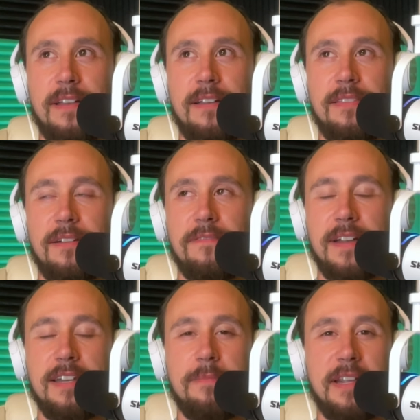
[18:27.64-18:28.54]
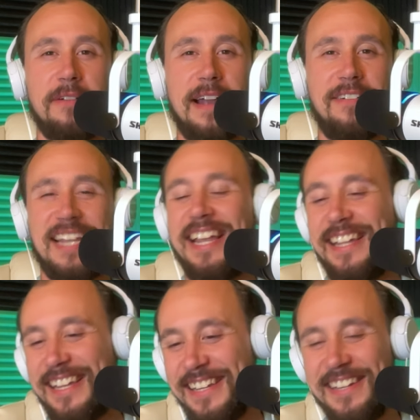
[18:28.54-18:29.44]
they're fun to be around.
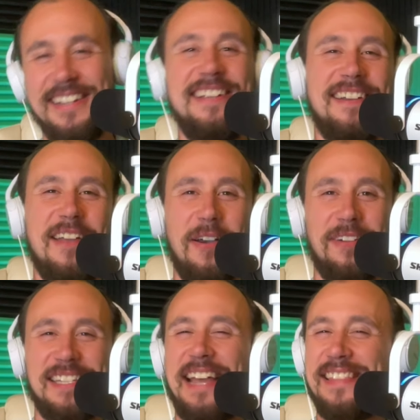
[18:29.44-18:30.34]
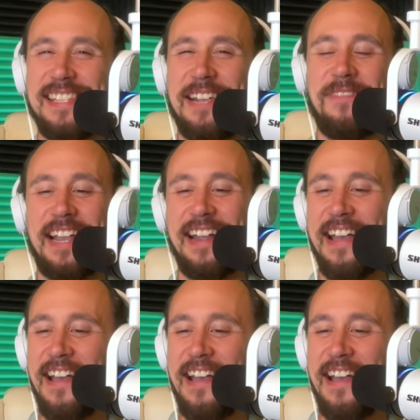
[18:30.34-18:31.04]
It's not the same thing.